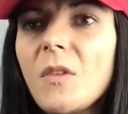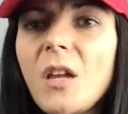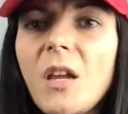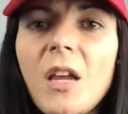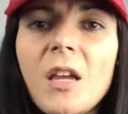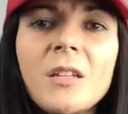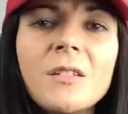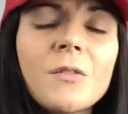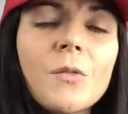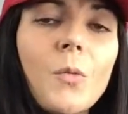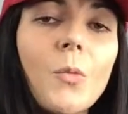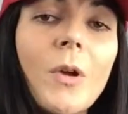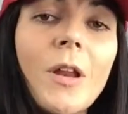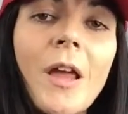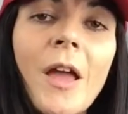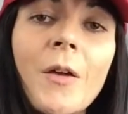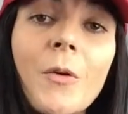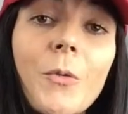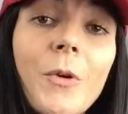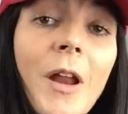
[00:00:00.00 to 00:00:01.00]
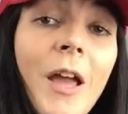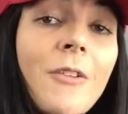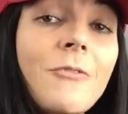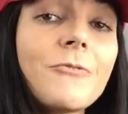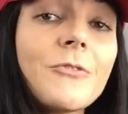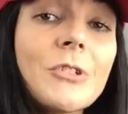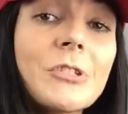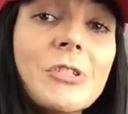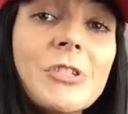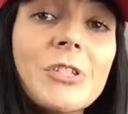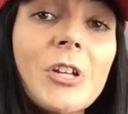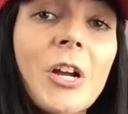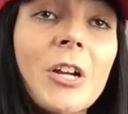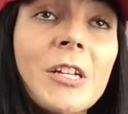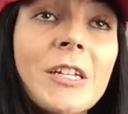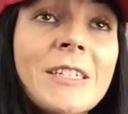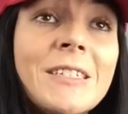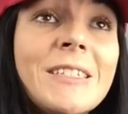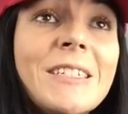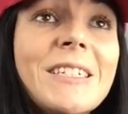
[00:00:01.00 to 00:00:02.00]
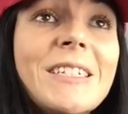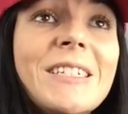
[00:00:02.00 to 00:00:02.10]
And when I first started,